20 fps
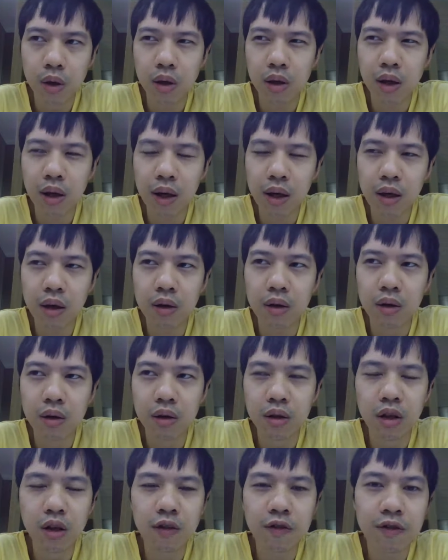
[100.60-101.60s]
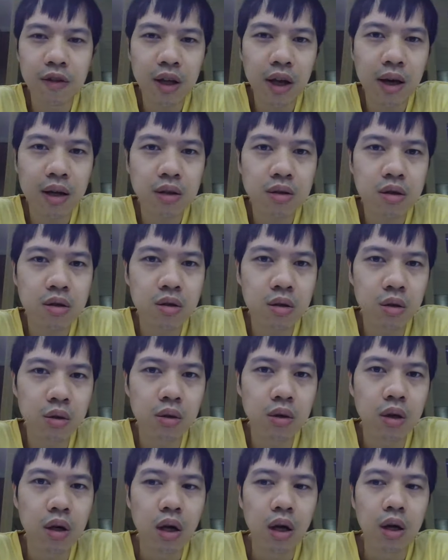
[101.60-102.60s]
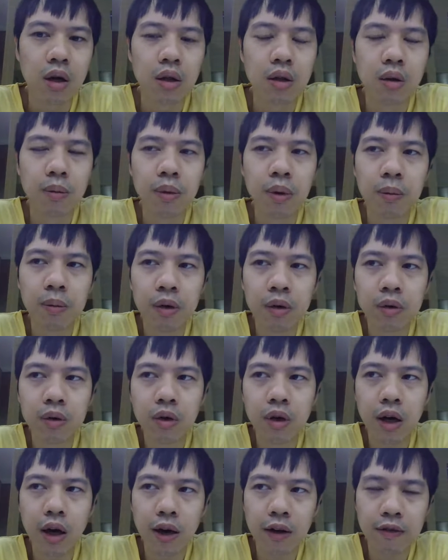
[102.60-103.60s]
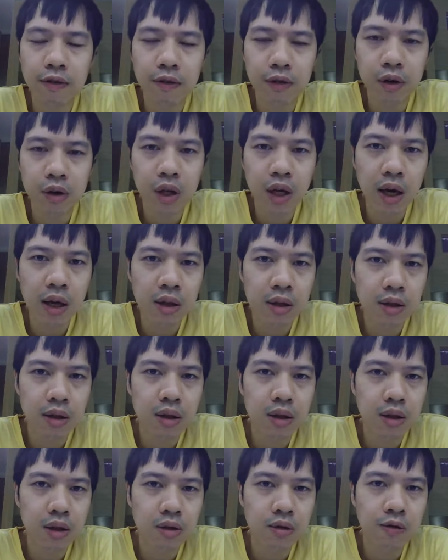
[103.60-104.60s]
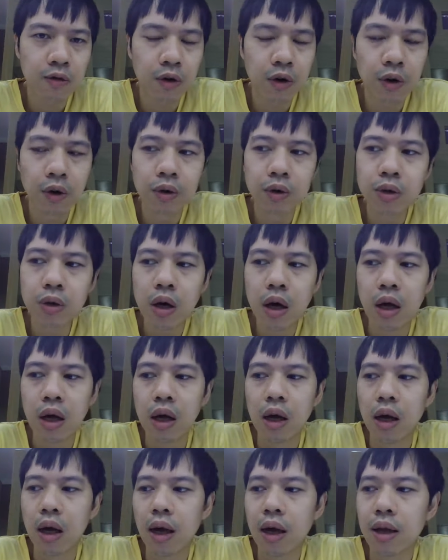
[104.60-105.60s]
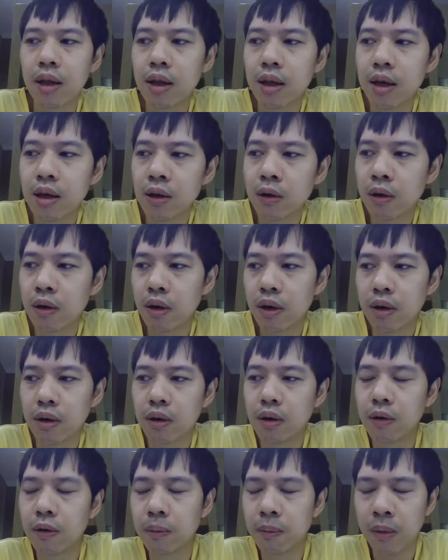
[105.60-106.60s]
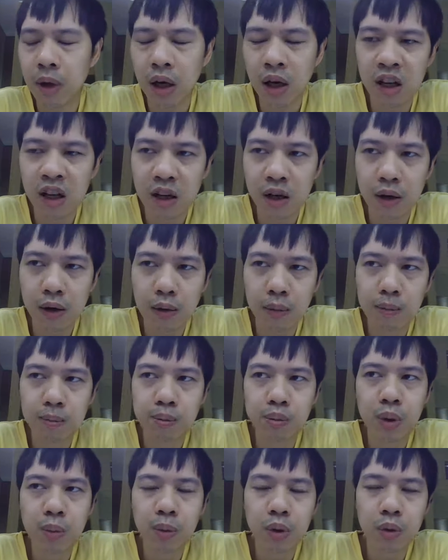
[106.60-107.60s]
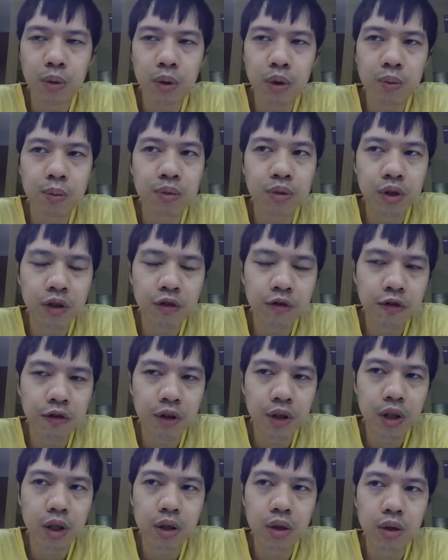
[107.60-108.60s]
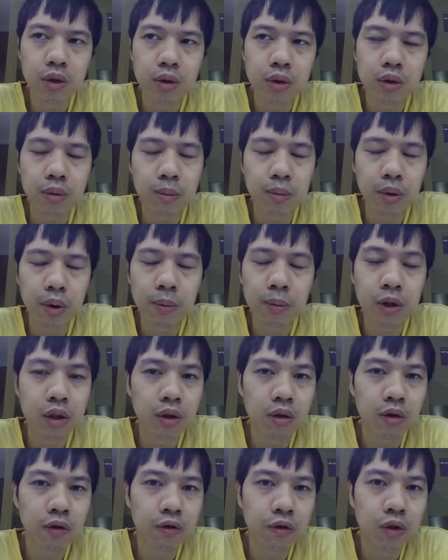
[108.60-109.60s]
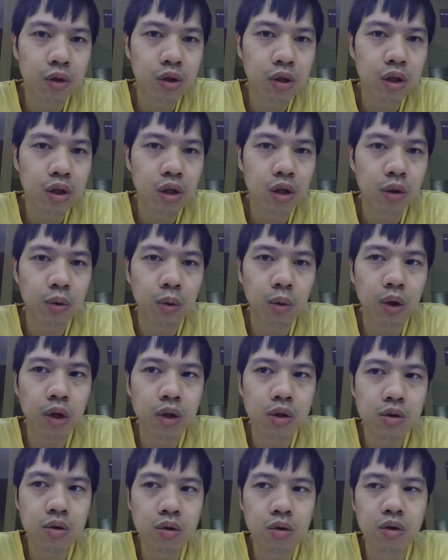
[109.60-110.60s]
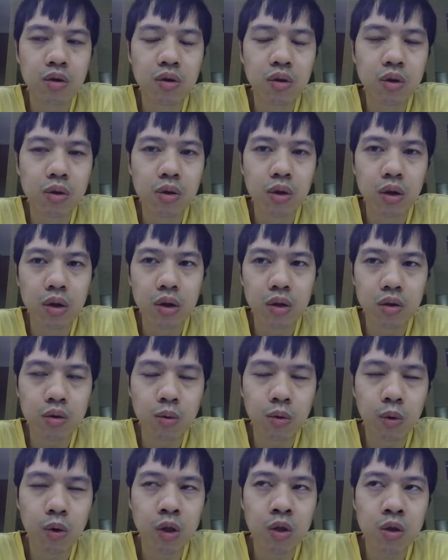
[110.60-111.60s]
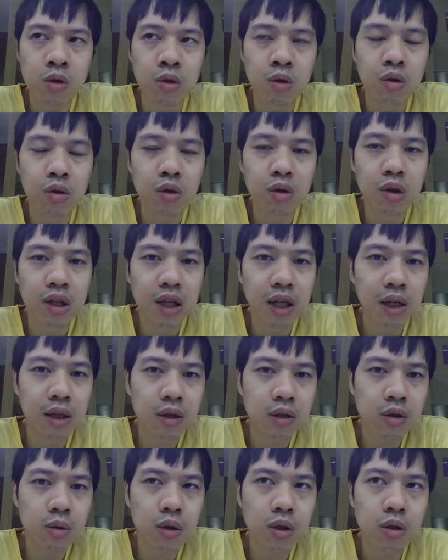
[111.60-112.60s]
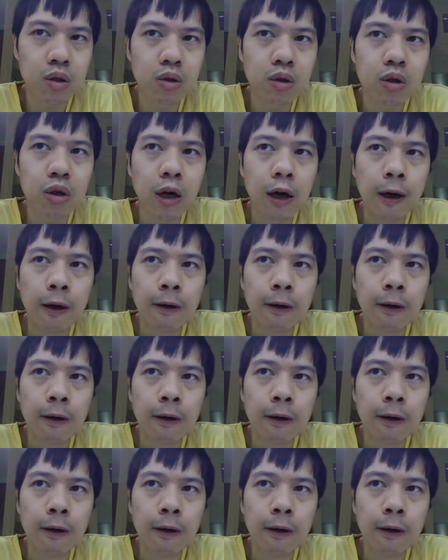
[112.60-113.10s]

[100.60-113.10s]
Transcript: like give thanks to the people who have created things for you. And then people would prefer you, people in the future who wants to do dealings with you,